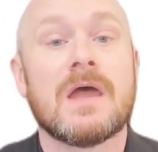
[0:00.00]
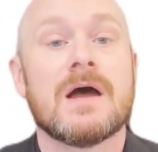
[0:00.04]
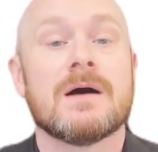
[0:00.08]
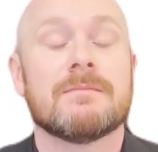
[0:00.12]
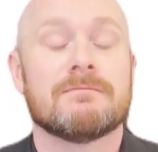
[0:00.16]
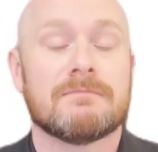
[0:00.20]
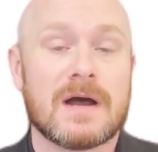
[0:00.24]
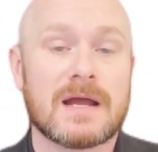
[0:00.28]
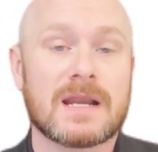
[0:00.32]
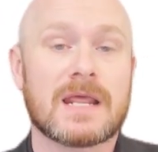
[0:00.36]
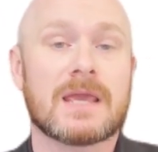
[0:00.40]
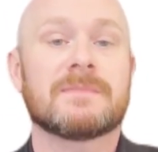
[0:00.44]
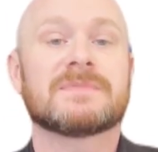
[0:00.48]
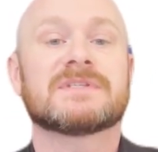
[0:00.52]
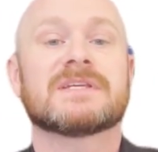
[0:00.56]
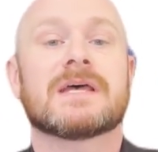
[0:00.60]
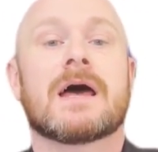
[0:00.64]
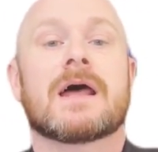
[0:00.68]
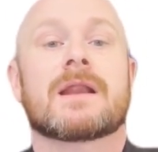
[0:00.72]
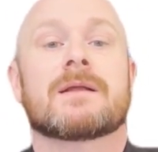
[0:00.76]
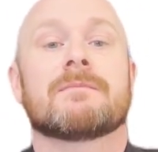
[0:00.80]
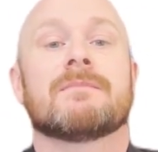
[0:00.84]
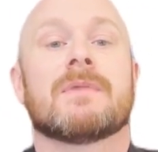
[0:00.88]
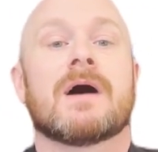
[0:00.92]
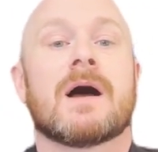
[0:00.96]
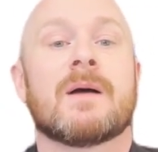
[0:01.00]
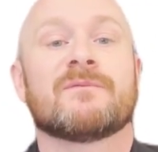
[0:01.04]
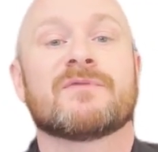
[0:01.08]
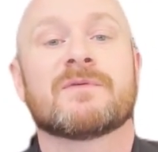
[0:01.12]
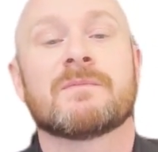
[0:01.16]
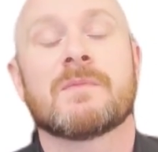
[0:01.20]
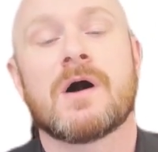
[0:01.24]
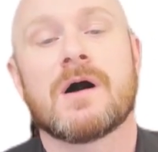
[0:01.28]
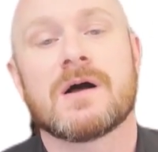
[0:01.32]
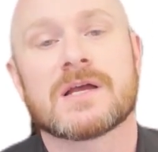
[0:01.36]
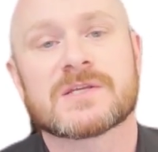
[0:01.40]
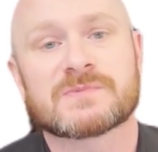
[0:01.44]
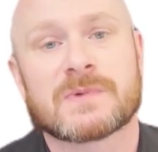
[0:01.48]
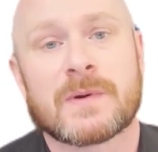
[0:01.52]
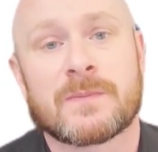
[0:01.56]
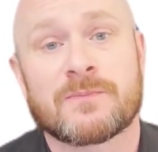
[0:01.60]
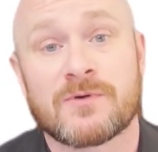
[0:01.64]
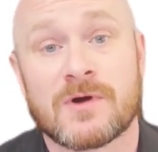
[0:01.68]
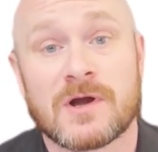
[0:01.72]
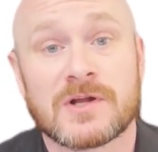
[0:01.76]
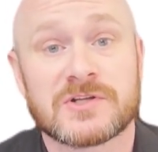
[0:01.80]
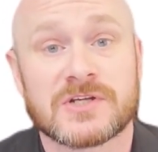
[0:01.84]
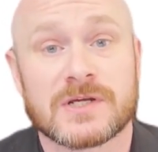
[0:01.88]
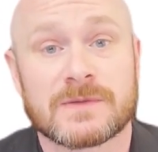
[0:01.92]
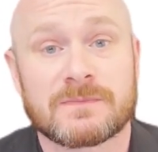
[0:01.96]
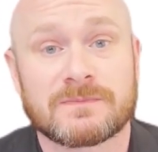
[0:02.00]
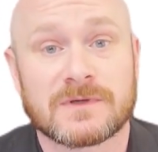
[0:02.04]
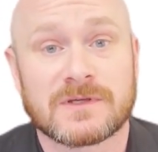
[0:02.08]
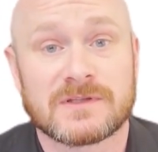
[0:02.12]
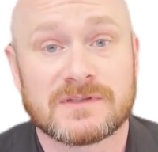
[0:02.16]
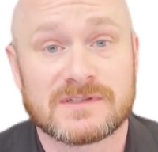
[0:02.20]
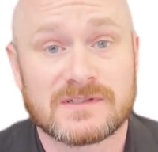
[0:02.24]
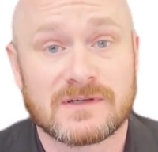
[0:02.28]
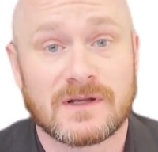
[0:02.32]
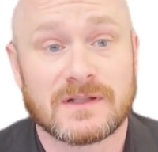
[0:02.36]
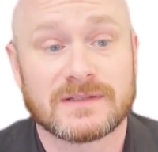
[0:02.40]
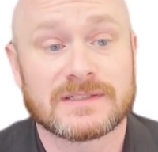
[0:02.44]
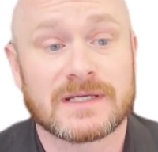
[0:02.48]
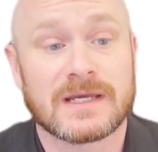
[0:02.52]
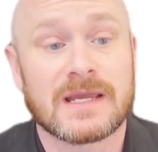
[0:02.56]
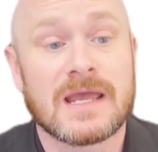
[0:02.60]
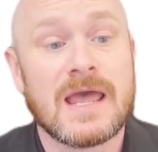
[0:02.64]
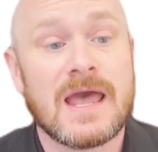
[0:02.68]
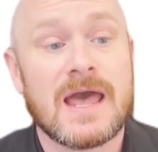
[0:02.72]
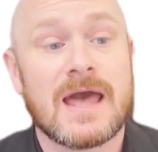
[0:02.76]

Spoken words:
My name's Adam. I'm from Osprey Project Consulting,